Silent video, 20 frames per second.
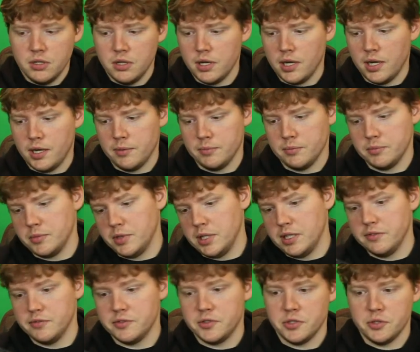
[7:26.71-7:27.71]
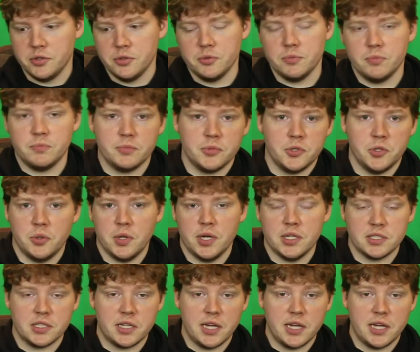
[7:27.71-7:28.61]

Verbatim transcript: um, leave two, two ends